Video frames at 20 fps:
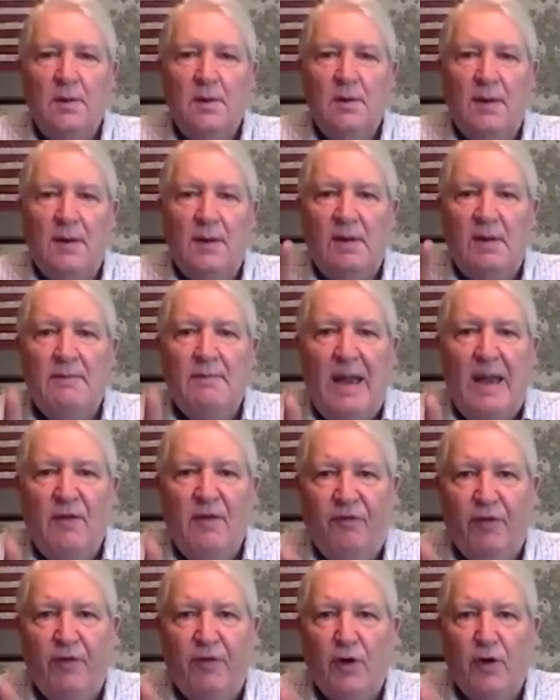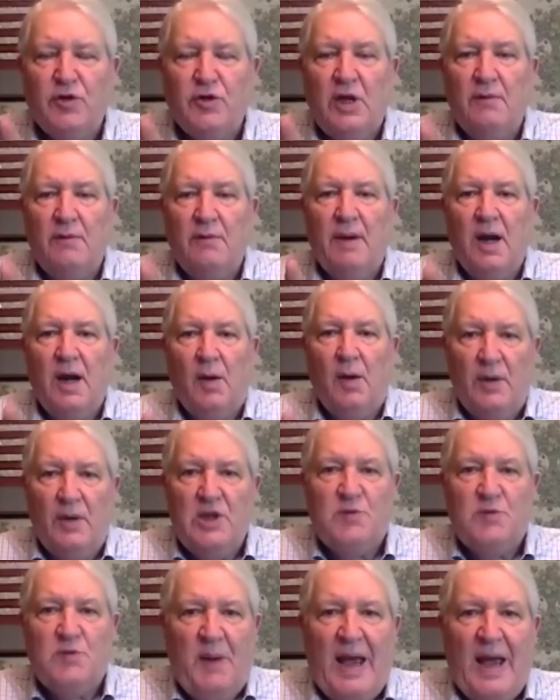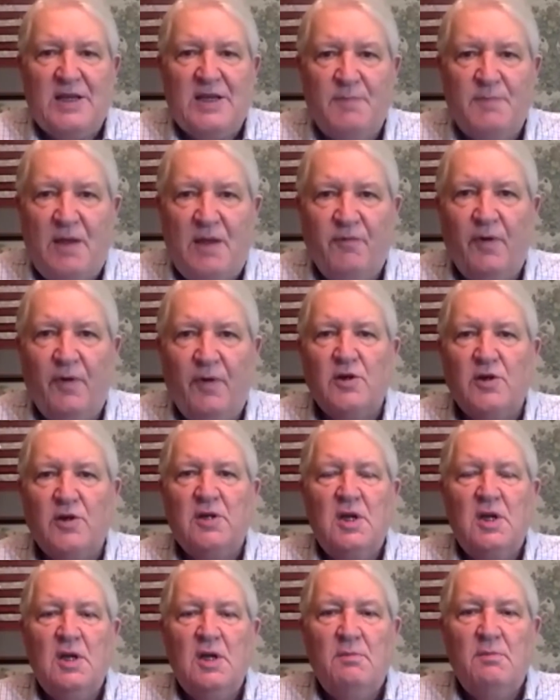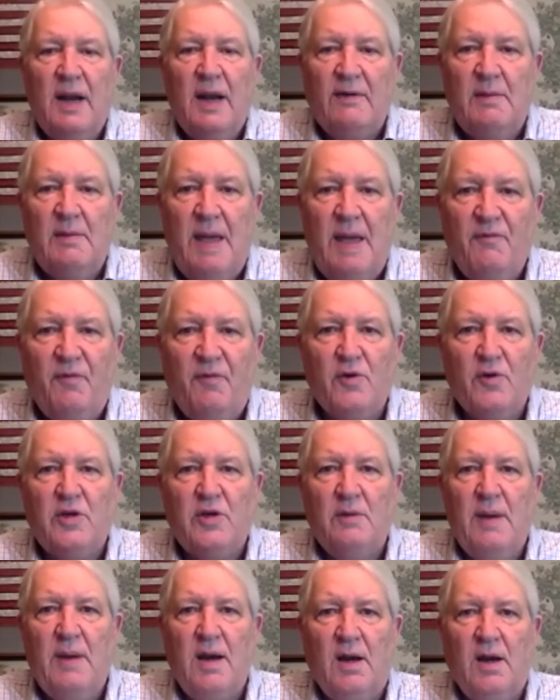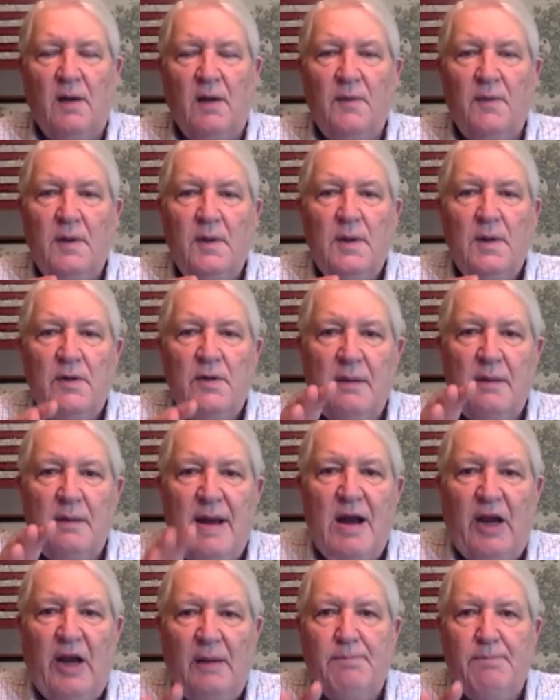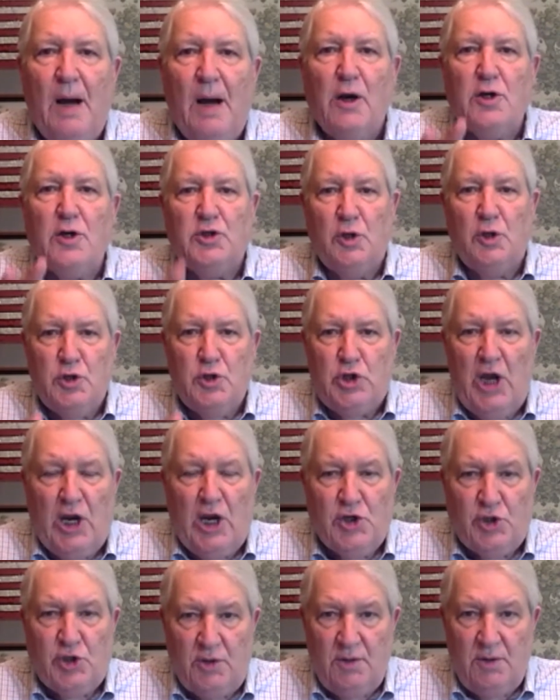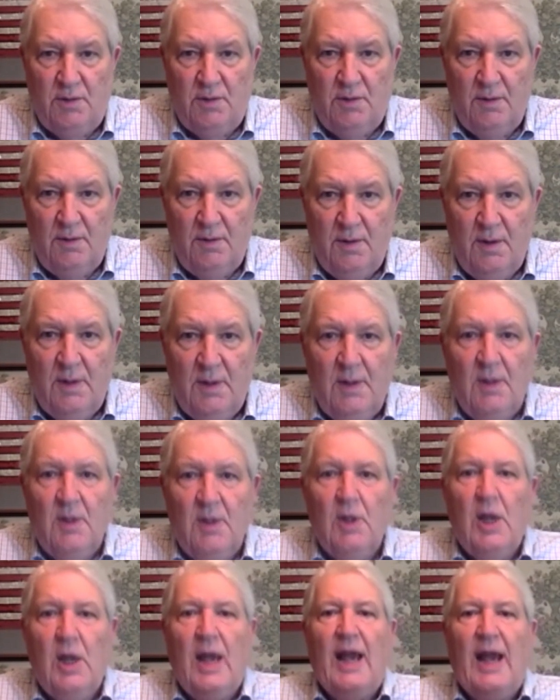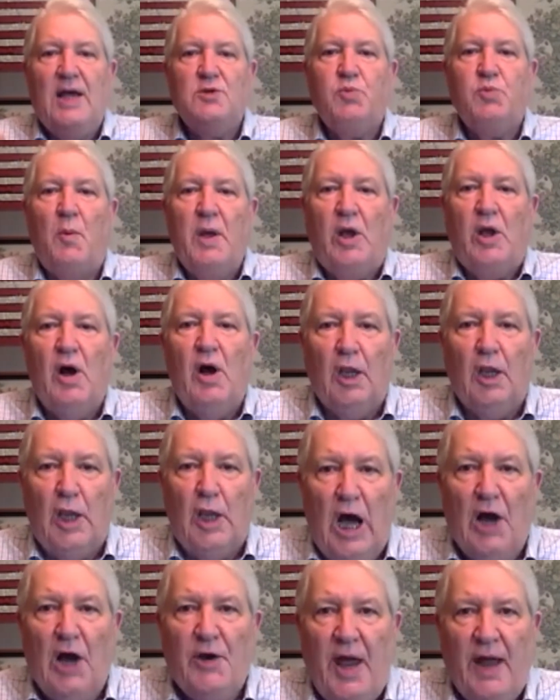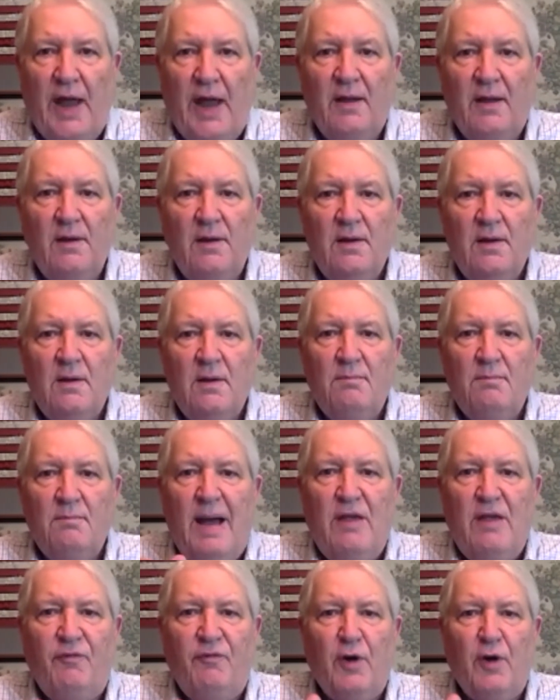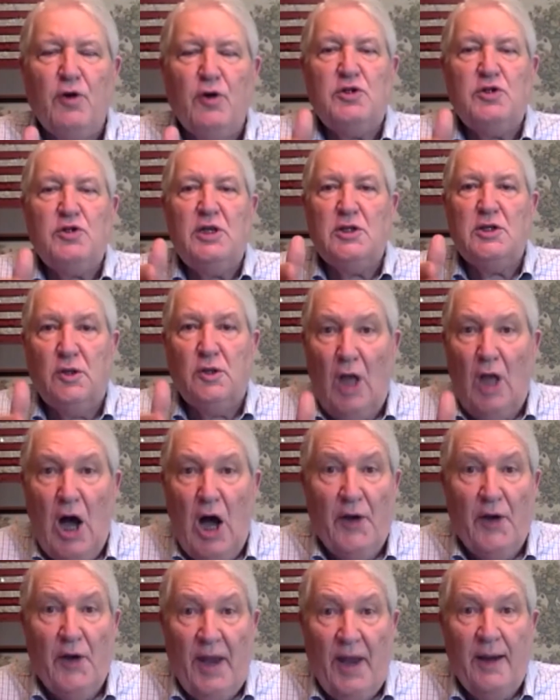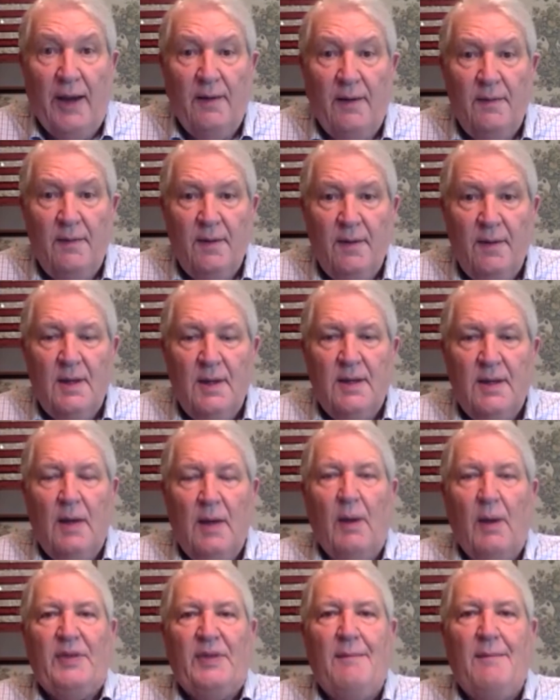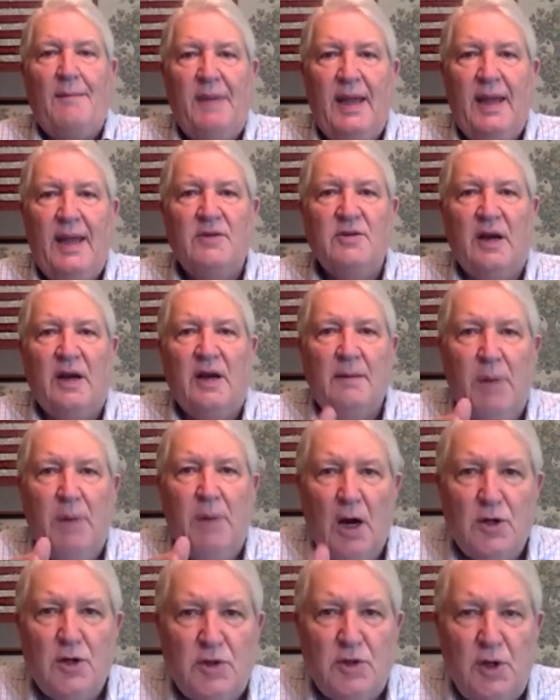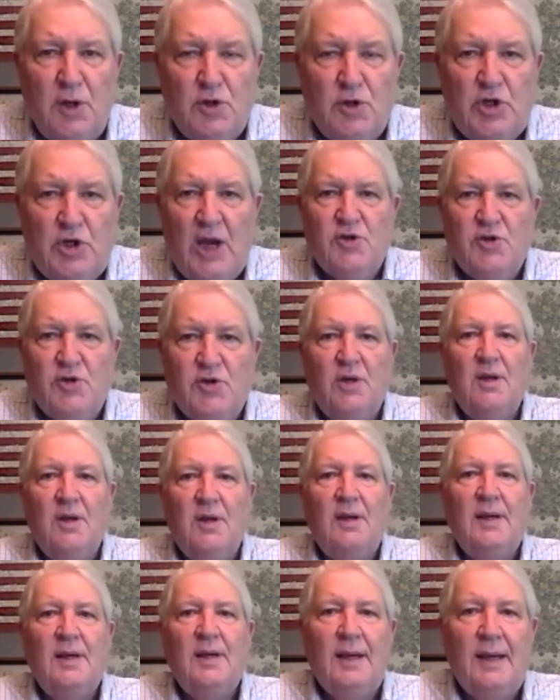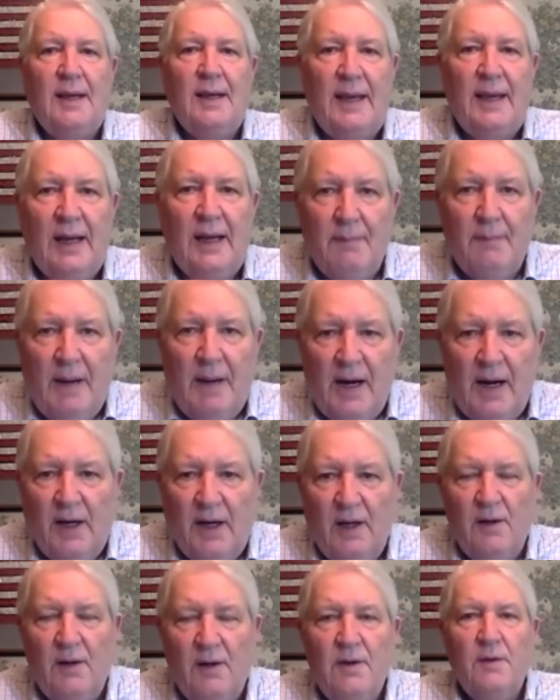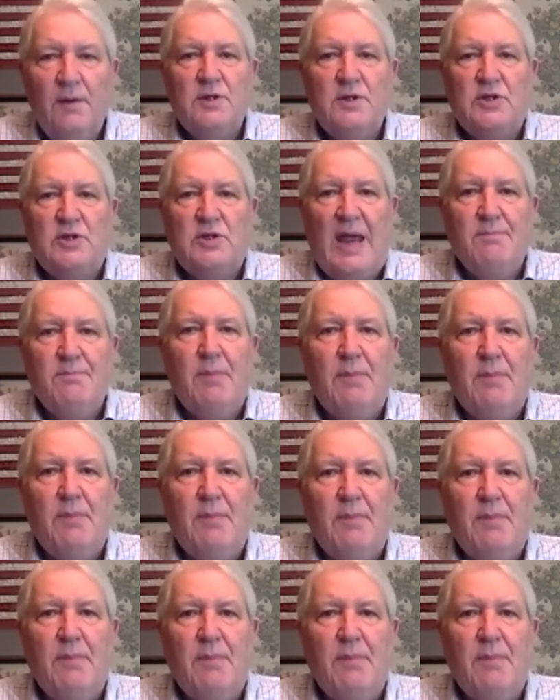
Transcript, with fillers: every May 1st in America, we just passed May 1st, but every May 1st in America, the American Bar Association has what we call Law Day. May 1st is Law Day. And what that means, every bar association in America, state bar,